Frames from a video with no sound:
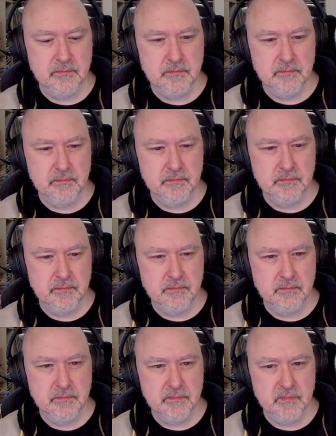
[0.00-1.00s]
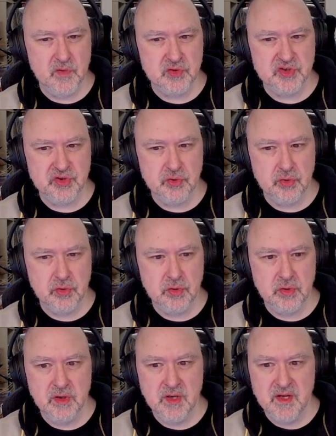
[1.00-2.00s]
Not sure.
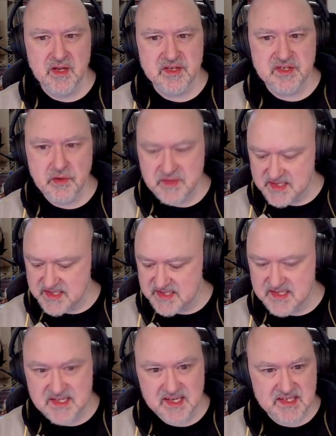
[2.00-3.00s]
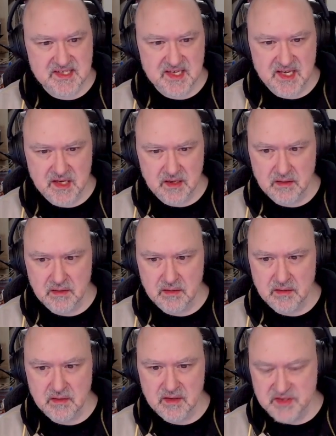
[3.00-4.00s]
There's no six here.
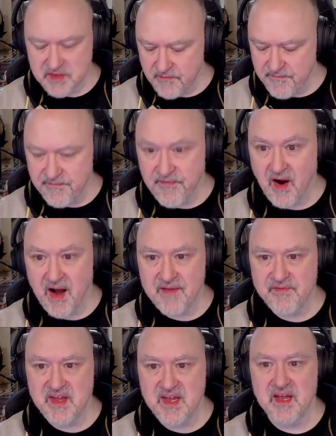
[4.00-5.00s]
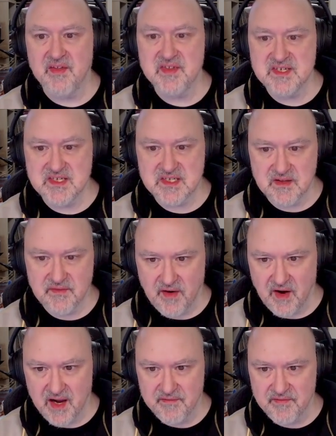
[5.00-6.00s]
There's no five here. This is the
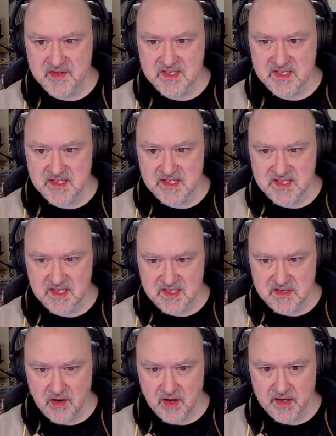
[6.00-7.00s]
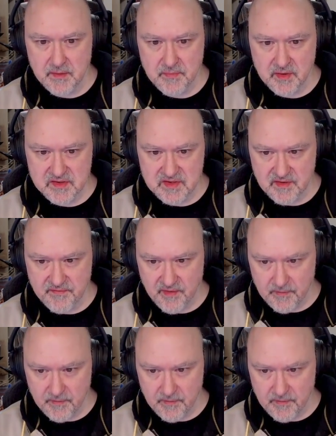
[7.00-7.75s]
five. This is a six, nine because of the f